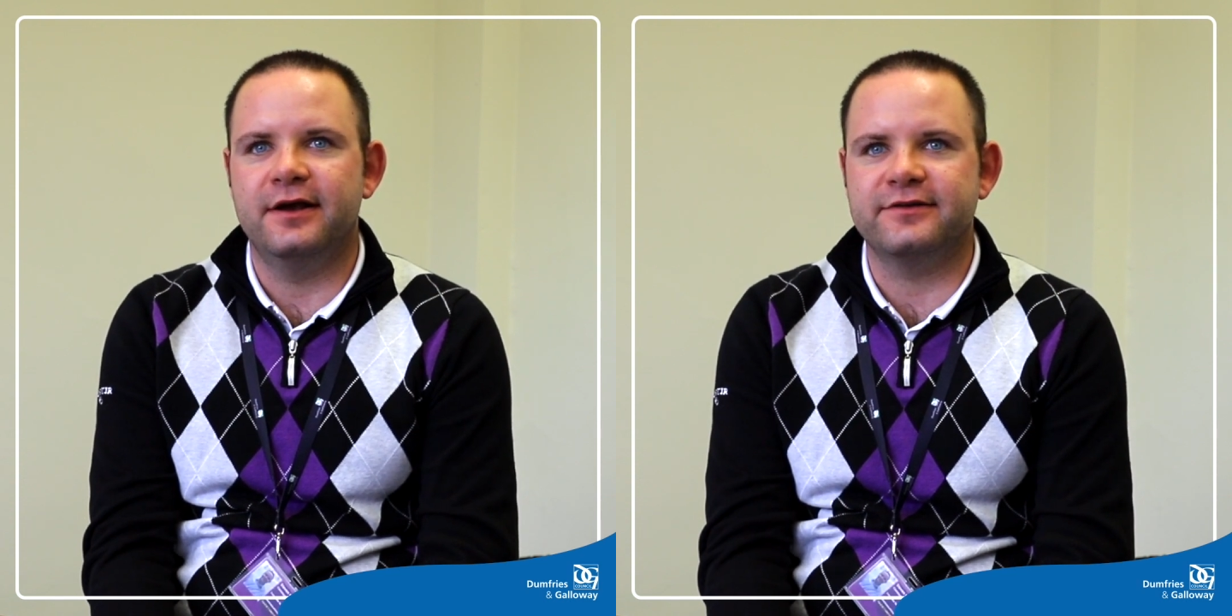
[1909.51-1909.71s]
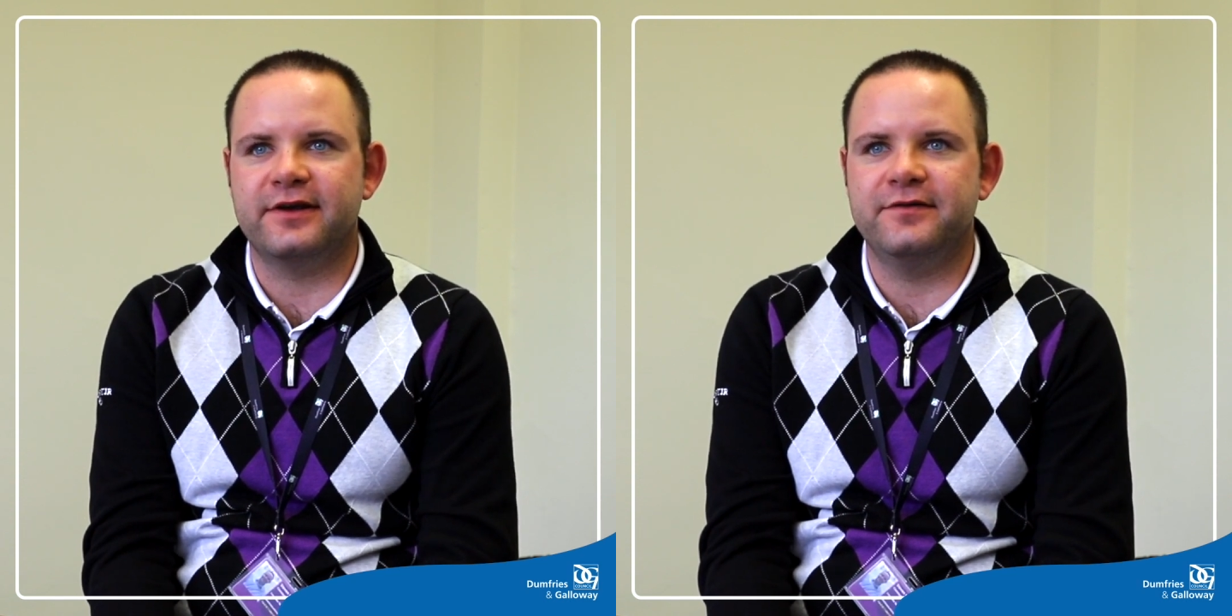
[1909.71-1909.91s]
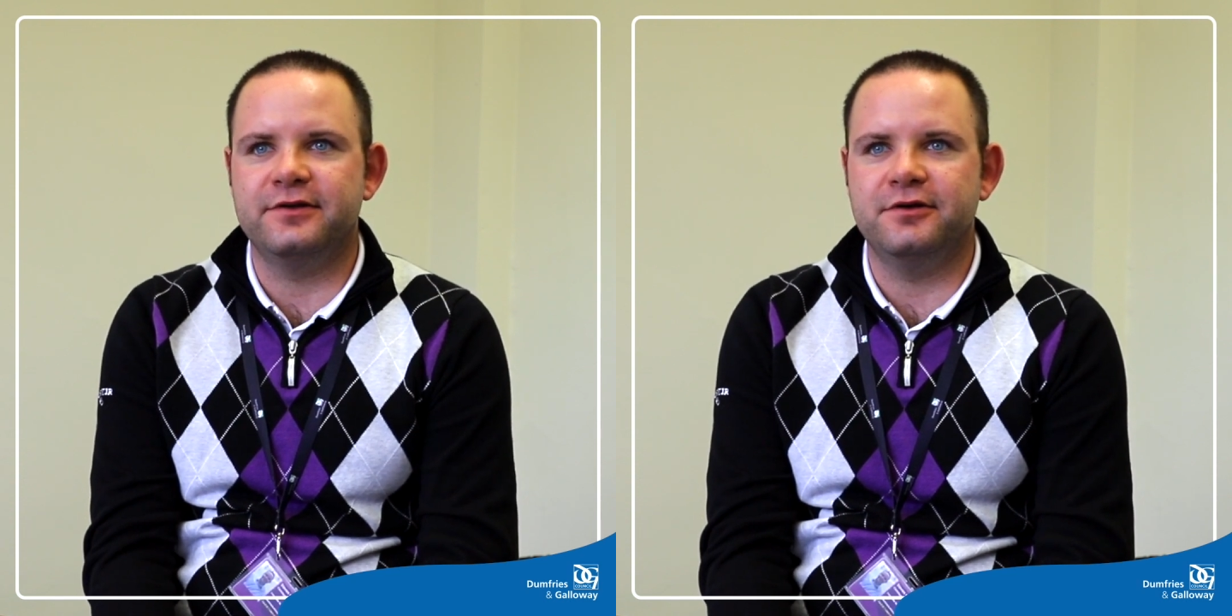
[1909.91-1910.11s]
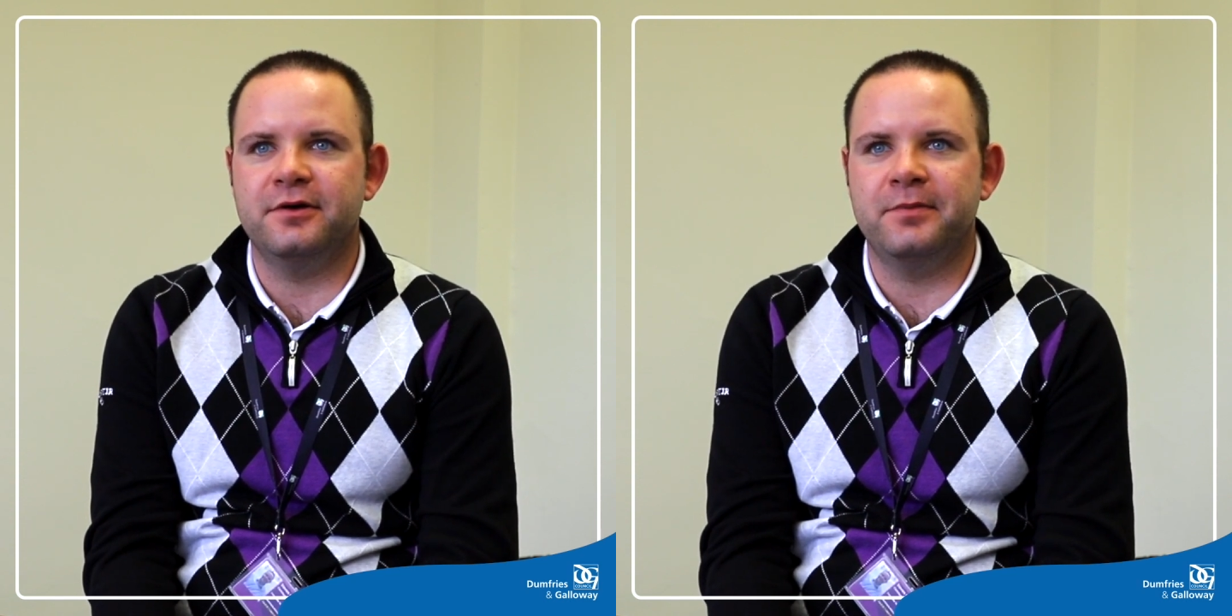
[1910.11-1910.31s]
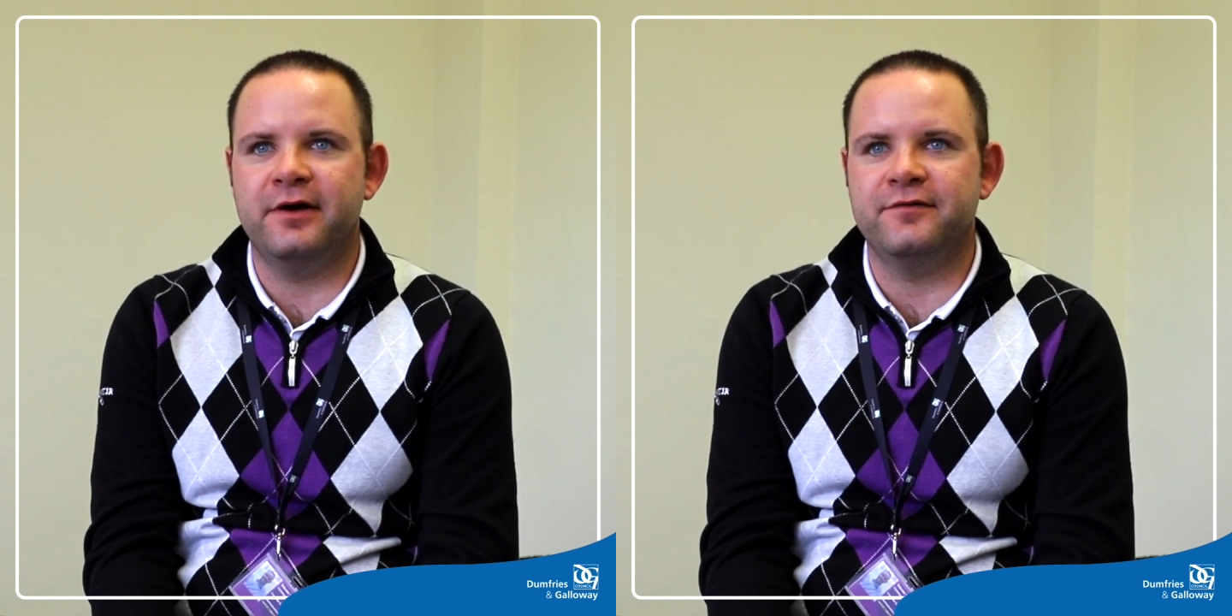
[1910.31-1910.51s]
has given you
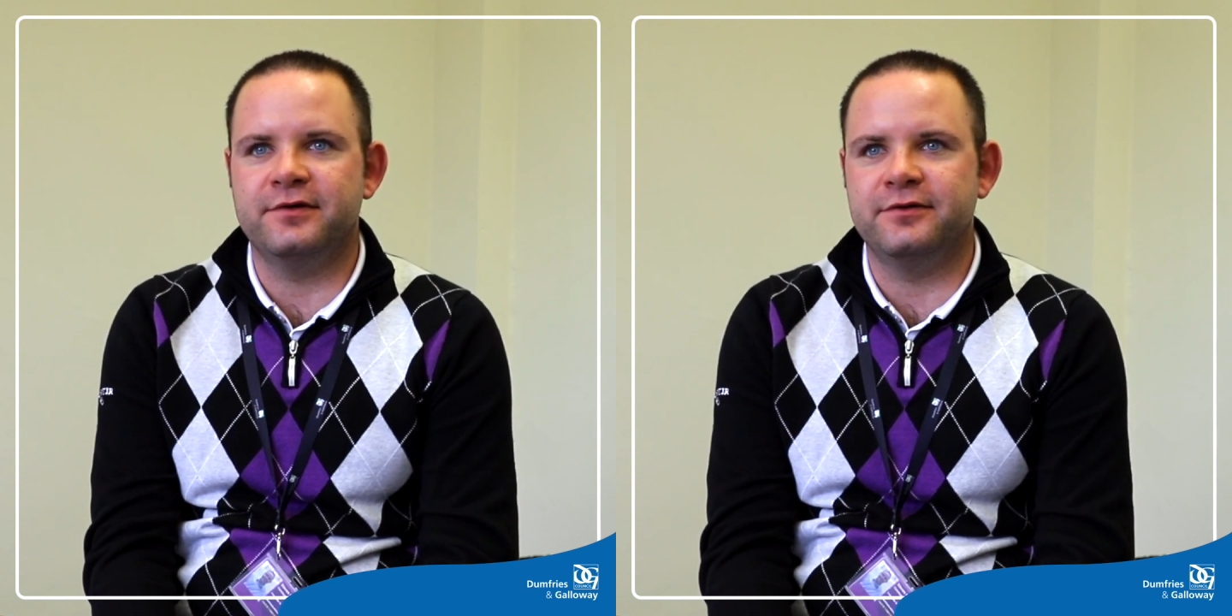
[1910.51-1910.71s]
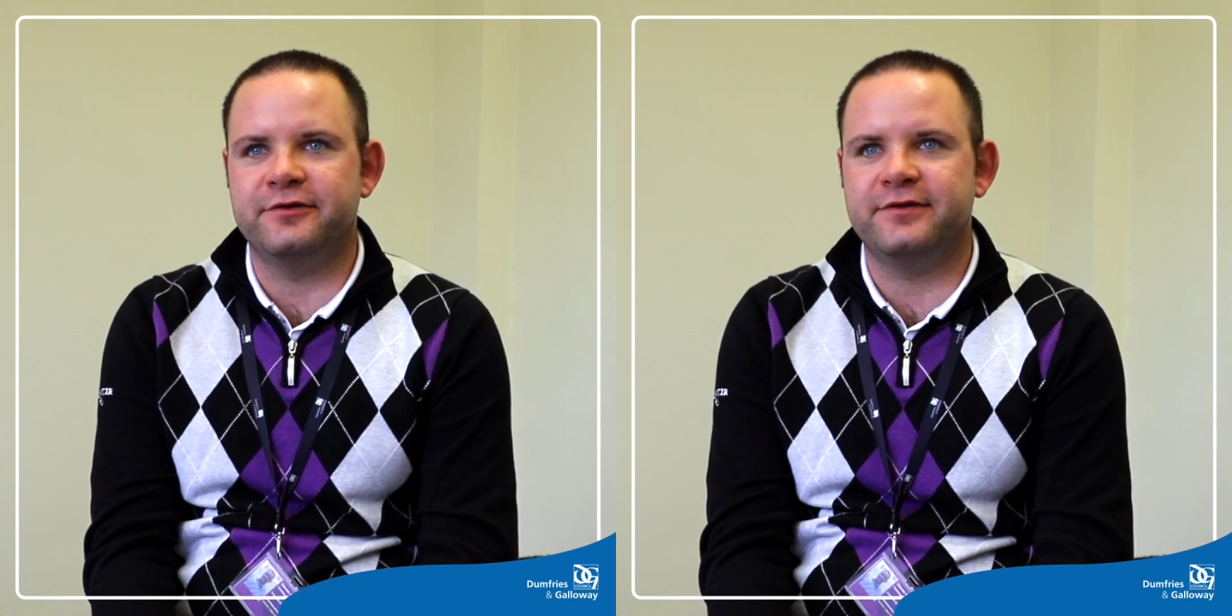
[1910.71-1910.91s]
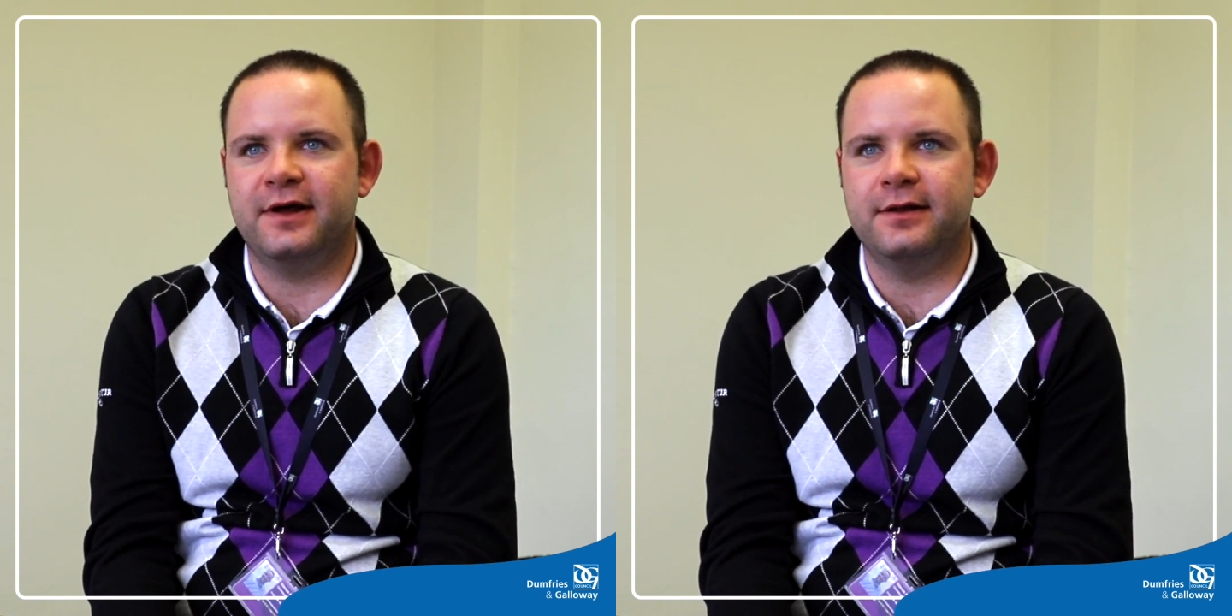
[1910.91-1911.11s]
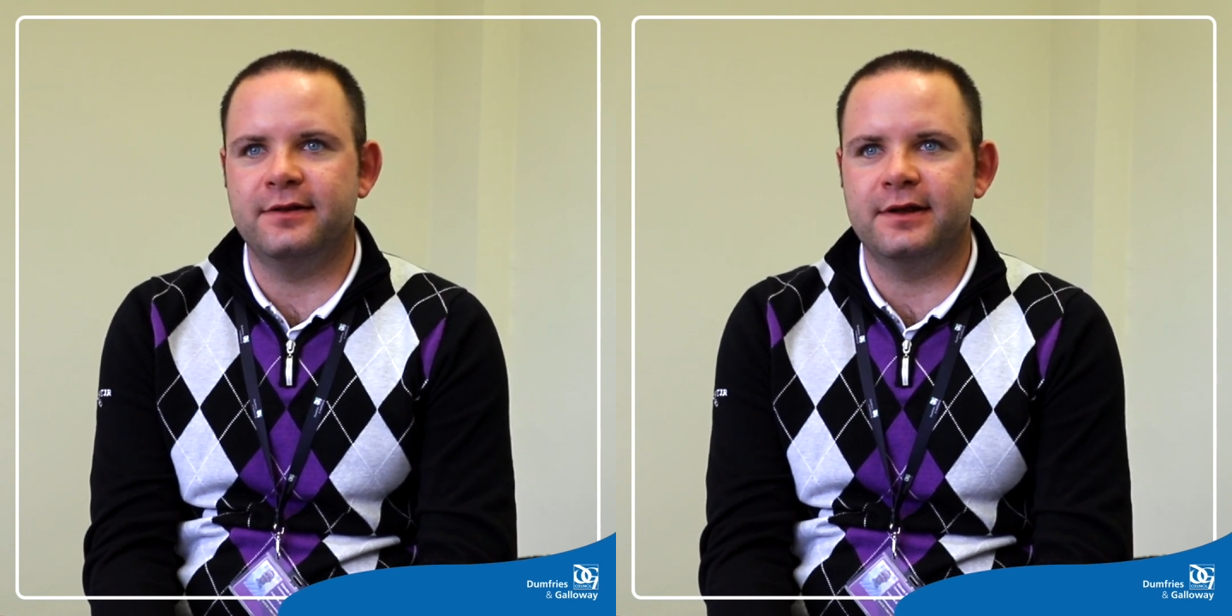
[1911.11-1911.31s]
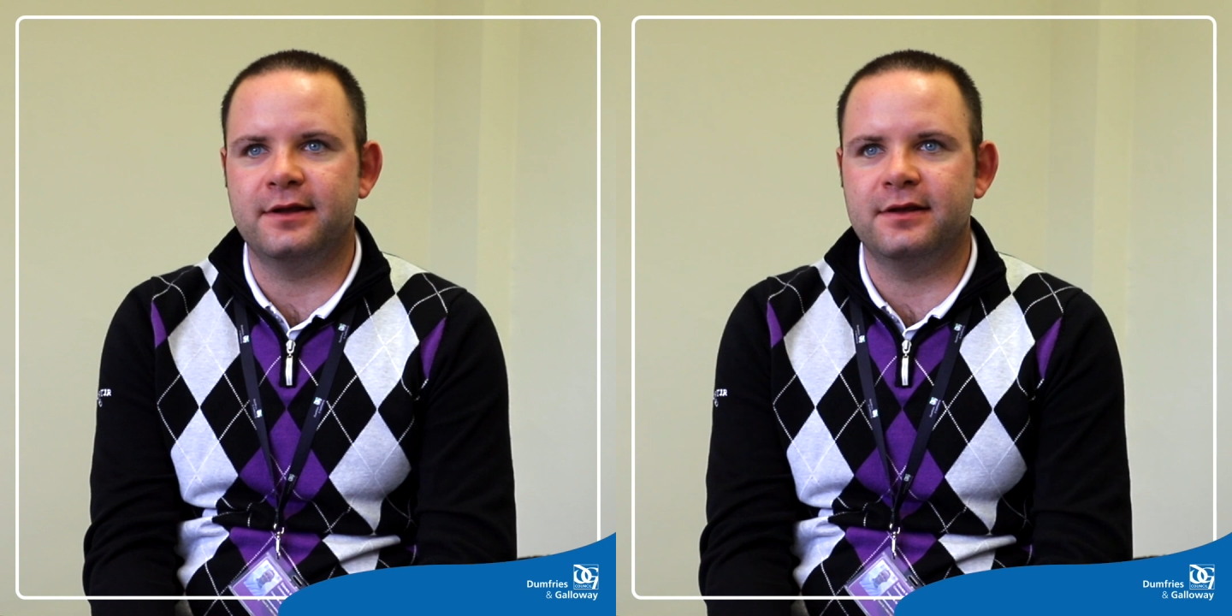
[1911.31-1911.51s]
a bit of
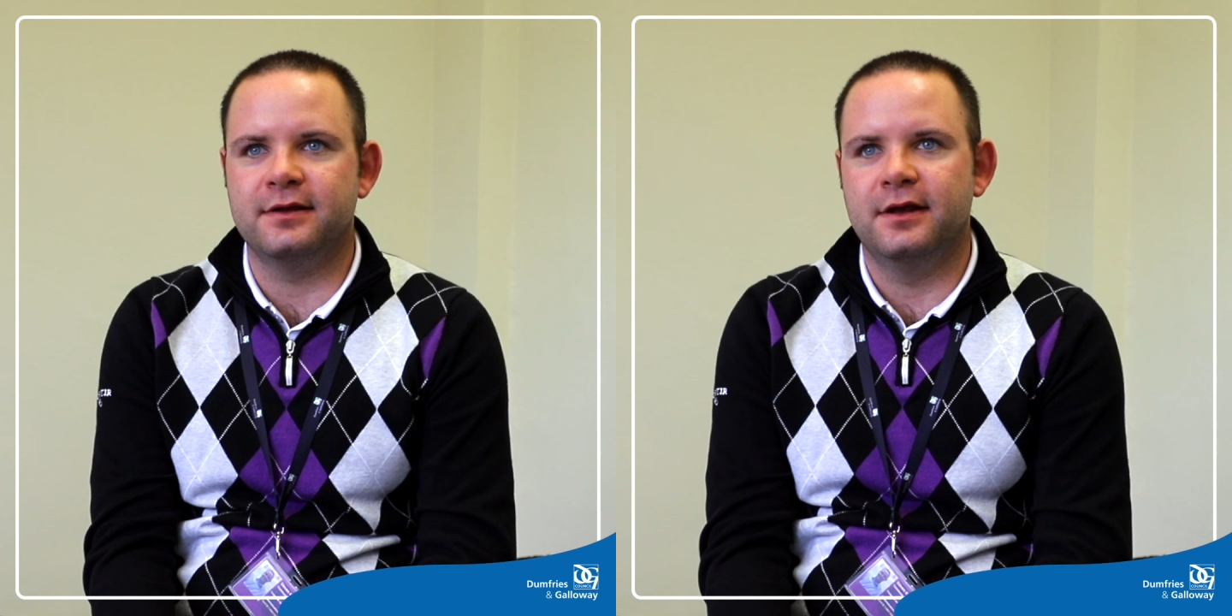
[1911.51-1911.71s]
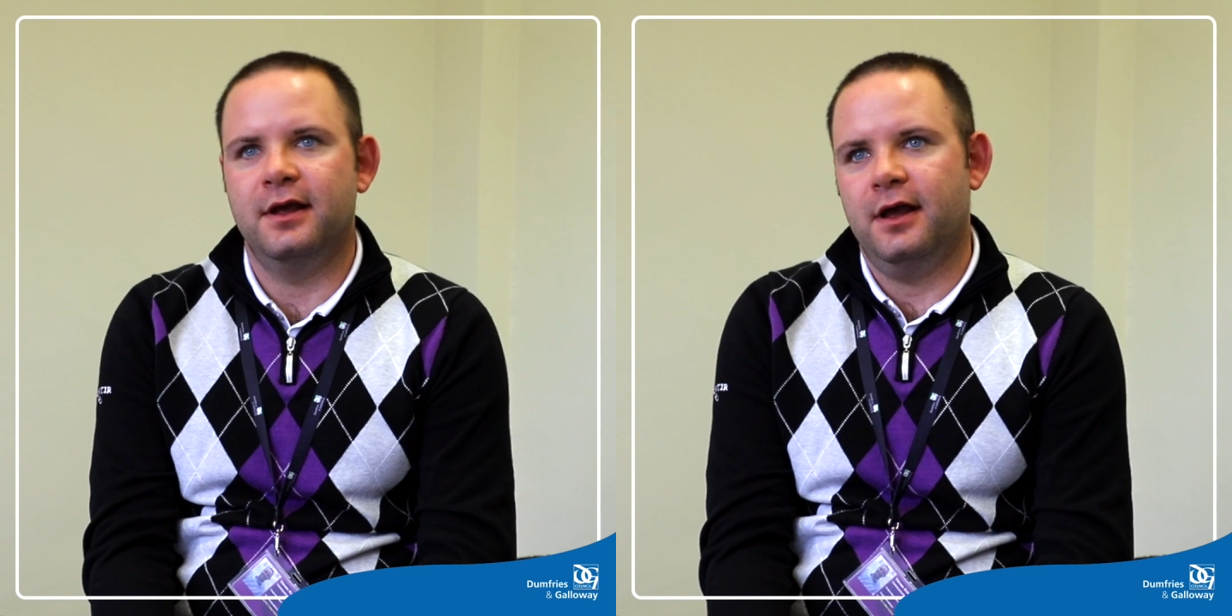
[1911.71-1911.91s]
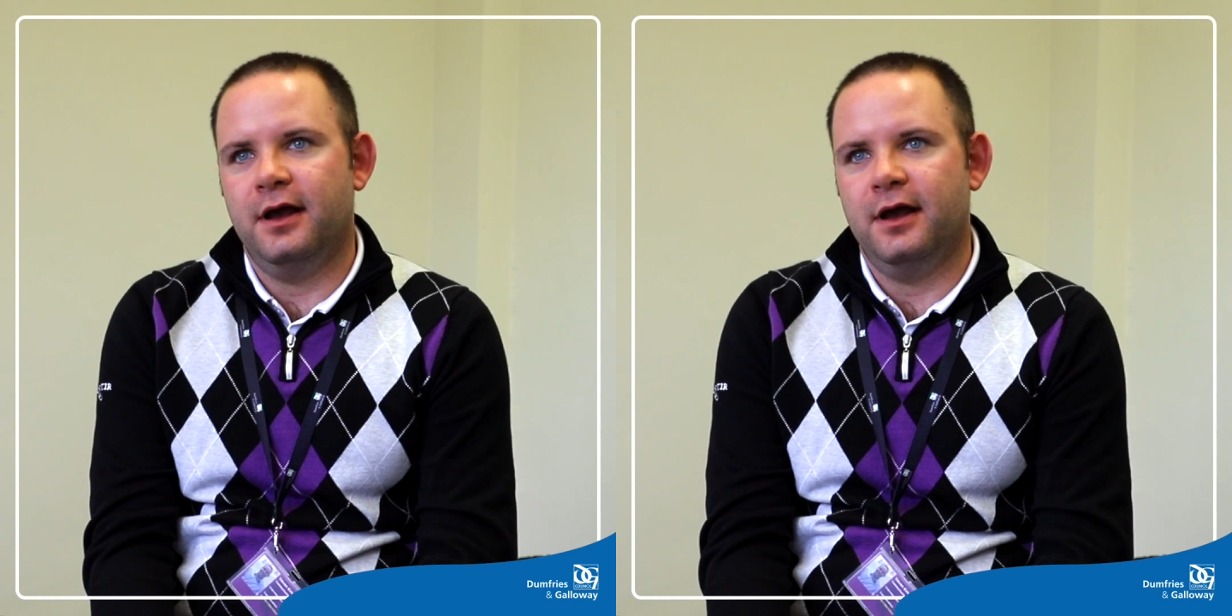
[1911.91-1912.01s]
understanding,